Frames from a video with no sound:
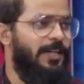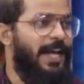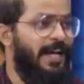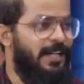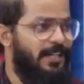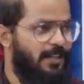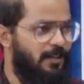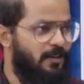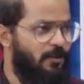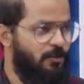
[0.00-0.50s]

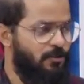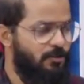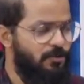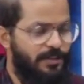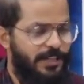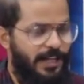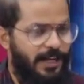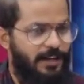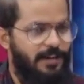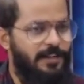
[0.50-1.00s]
gynec also
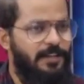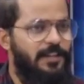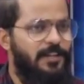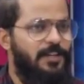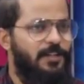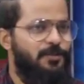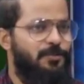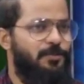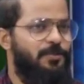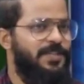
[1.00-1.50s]
there.
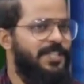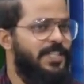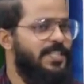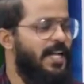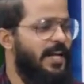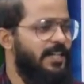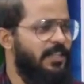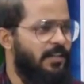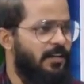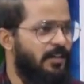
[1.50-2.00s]
So we
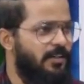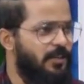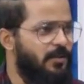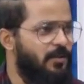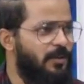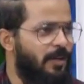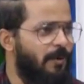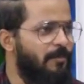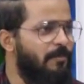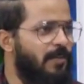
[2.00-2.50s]
designed a
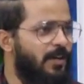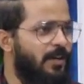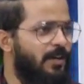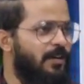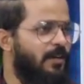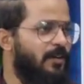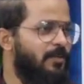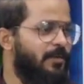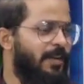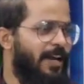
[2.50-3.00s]
curriculum.
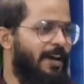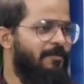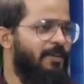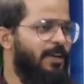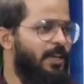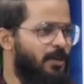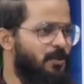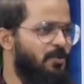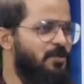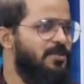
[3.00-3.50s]
We have a
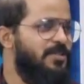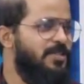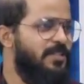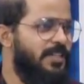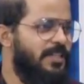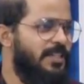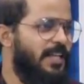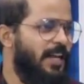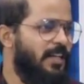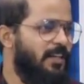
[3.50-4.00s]
huge
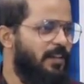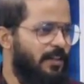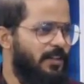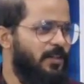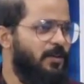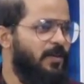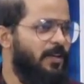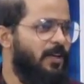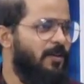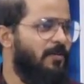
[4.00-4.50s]
design
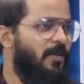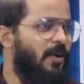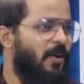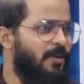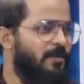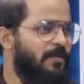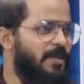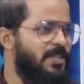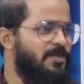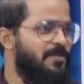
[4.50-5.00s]
curriculum
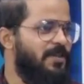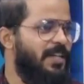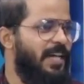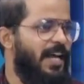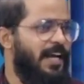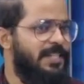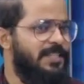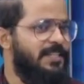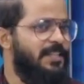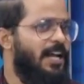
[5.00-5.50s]
on menstrual
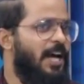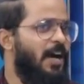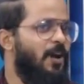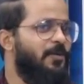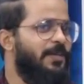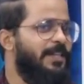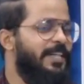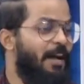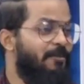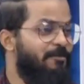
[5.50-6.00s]
hygiene,
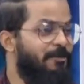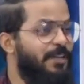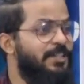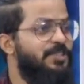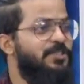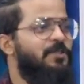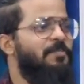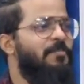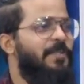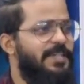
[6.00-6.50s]
how it
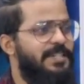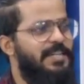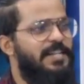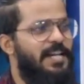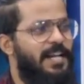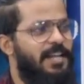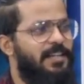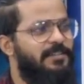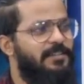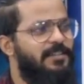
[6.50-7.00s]
affects your mental
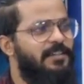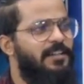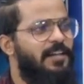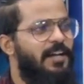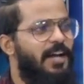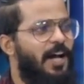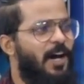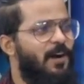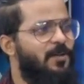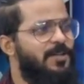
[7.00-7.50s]
health,
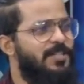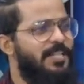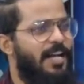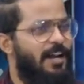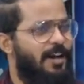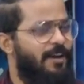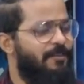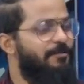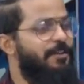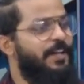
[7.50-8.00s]
how it
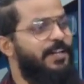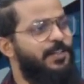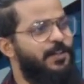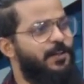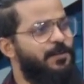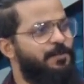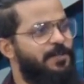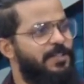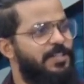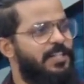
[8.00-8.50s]
affects
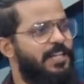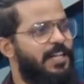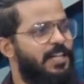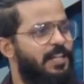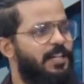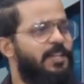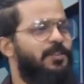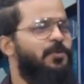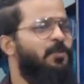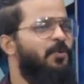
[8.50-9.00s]
your physical
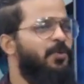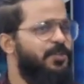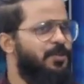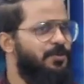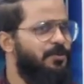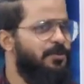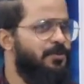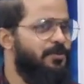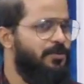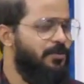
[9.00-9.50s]
health, what
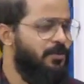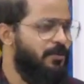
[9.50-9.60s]
you could